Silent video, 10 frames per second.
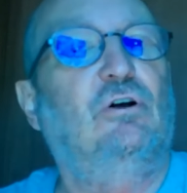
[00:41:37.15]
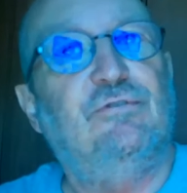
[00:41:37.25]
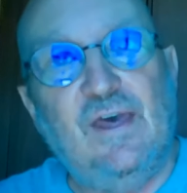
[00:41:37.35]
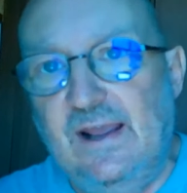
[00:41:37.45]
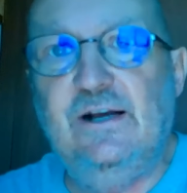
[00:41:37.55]

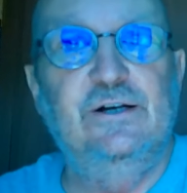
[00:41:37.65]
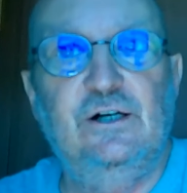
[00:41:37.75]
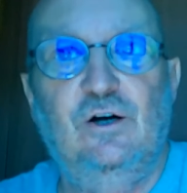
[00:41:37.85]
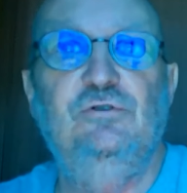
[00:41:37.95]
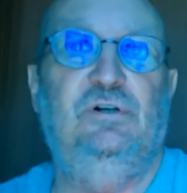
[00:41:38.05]
Are they going
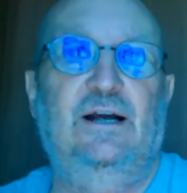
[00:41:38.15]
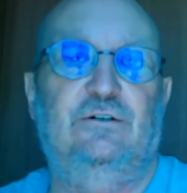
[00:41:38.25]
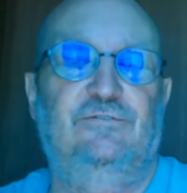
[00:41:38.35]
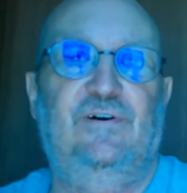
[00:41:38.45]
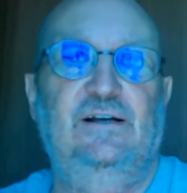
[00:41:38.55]
to go
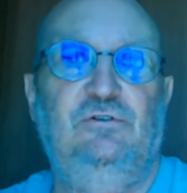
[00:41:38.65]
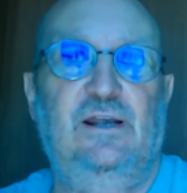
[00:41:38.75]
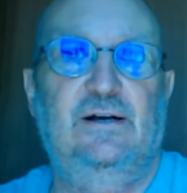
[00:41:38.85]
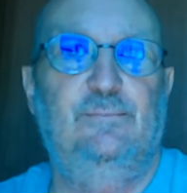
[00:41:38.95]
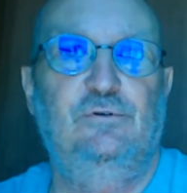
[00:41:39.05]
sacrifice
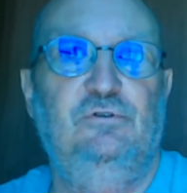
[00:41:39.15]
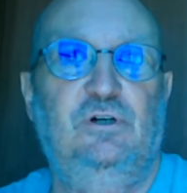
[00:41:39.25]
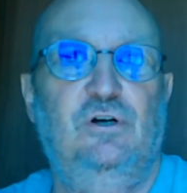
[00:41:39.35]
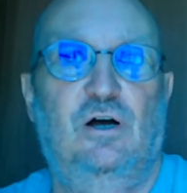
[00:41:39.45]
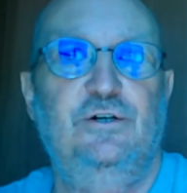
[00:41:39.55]
animals
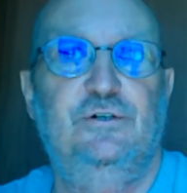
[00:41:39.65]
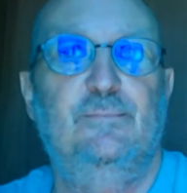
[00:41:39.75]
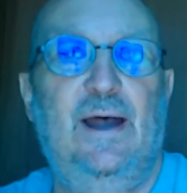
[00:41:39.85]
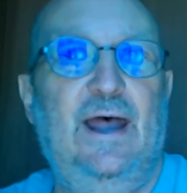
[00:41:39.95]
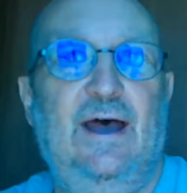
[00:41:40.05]
on
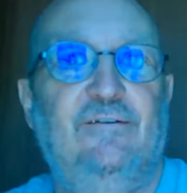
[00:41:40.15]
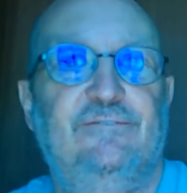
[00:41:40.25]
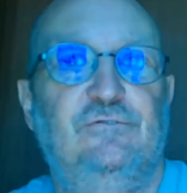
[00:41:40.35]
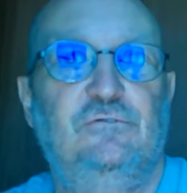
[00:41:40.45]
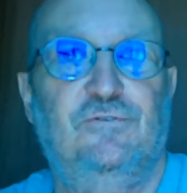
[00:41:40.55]
your
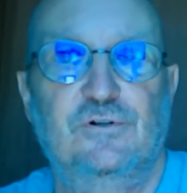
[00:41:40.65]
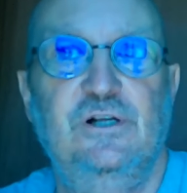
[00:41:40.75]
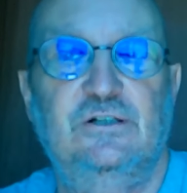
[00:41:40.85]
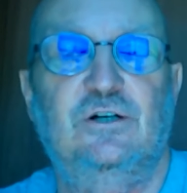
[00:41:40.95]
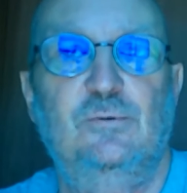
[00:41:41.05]
behalf for
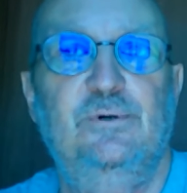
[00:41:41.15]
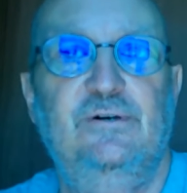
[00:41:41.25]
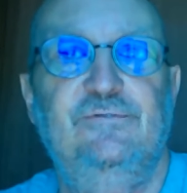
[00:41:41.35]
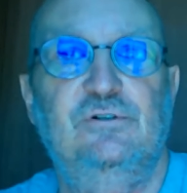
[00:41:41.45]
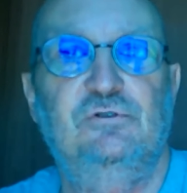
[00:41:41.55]
the
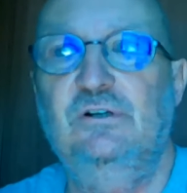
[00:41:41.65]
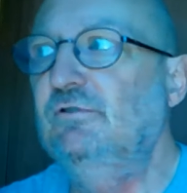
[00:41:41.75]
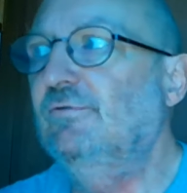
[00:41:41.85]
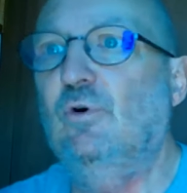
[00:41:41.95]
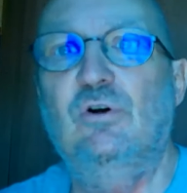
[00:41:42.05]
atonement of your
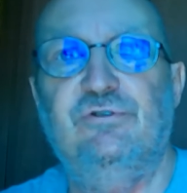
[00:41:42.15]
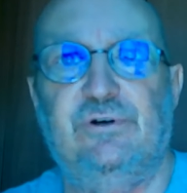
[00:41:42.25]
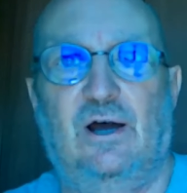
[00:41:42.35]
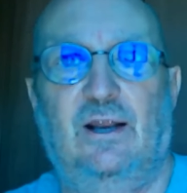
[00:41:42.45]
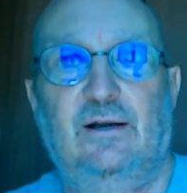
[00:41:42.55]
sins? Of
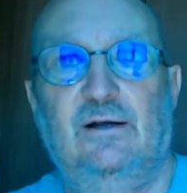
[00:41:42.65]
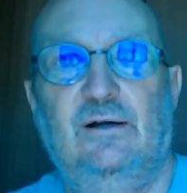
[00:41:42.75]
course not.